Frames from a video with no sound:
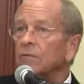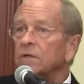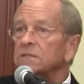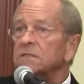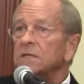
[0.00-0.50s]

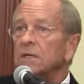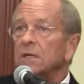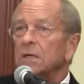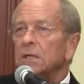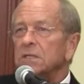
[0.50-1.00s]
was,
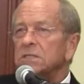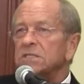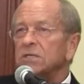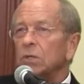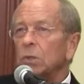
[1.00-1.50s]

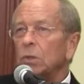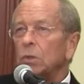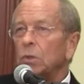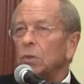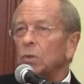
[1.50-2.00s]

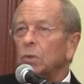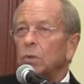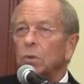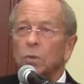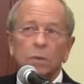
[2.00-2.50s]

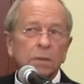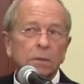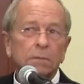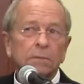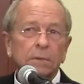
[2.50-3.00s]
so
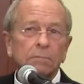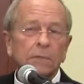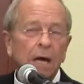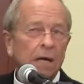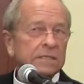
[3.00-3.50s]

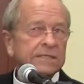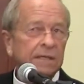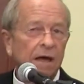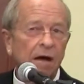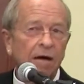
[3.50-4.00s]
God is
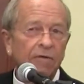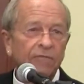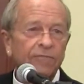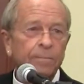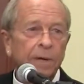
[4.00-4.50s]

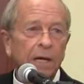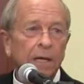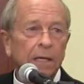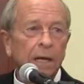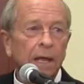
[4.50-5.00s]
love,
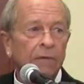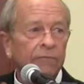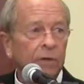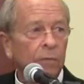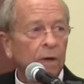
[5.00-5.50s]
but
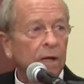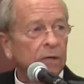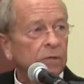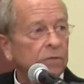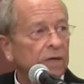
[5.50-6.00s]

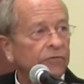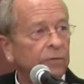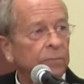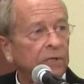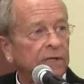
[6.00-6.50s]
everyone who
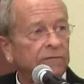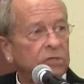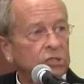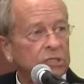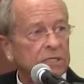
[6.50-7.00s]
doesn't believe
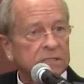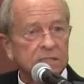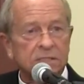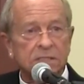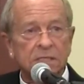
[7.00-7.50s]
in
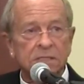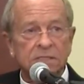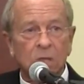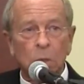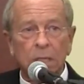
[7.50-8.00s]
Jesus
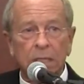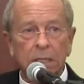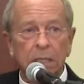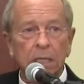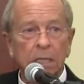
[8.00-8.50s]
is
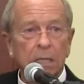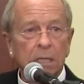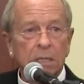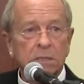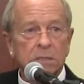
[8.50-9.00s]
going
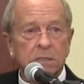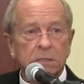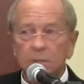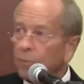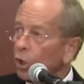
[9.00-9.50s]

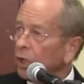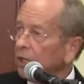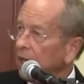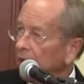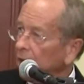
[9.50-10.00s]
to burn
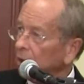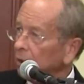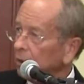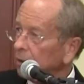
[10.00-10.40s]
in hell.